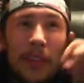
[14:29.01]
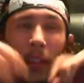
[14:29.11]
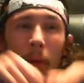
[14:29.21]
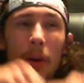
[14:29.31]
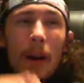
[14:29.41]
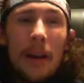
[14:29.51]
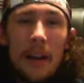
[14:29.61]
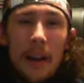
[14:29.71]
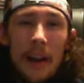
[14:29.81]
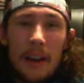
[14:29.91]
they go on
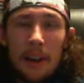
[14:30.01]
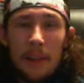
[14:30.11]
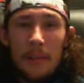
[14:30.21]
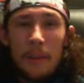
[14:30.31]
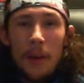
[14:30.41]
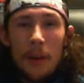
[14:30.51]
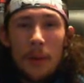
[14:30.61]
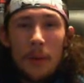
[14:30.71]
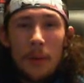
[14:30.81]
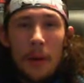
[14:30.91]
and on a
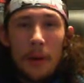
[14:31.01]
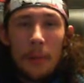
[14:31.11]
2-hour